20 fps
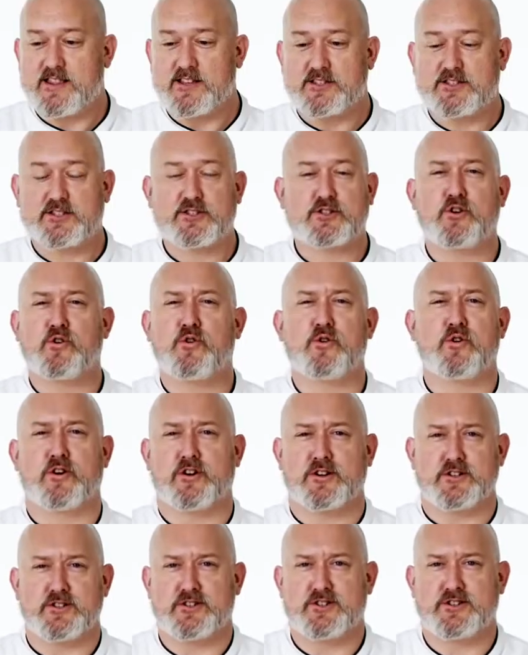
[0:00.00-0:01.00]
the
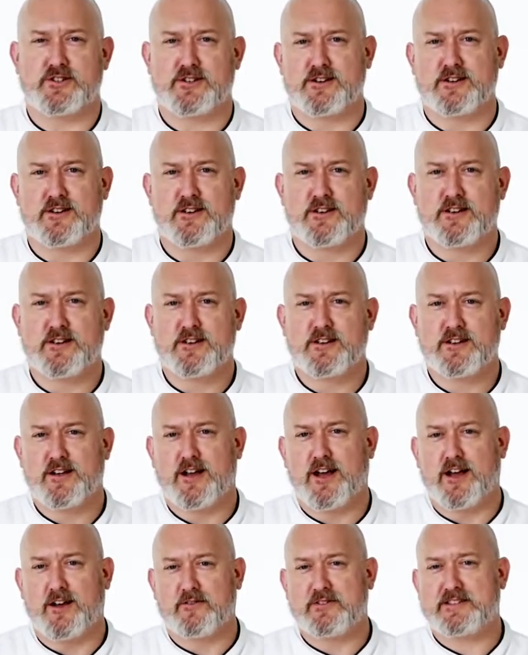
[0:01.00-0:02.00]
scourge
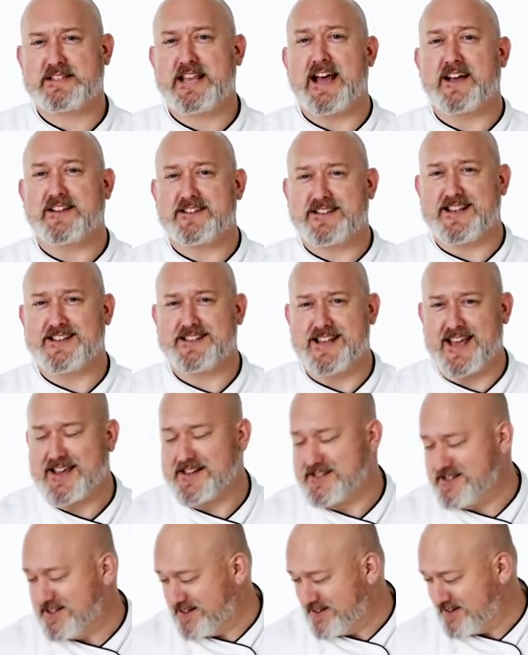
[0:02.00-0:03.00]
of Southeast
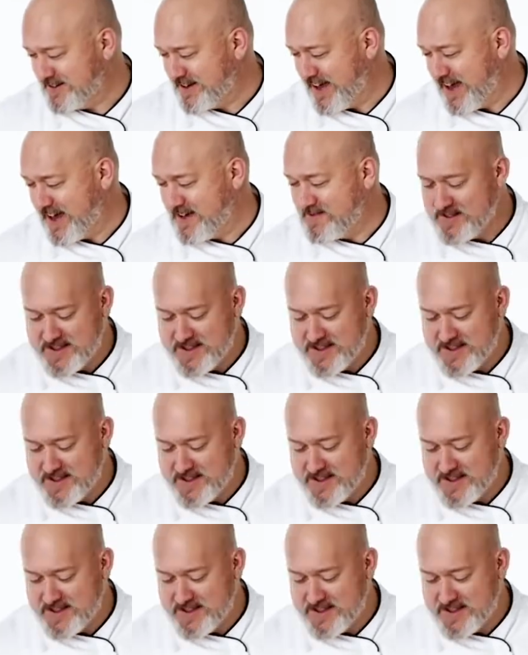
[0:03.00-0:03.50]
Asia, okay?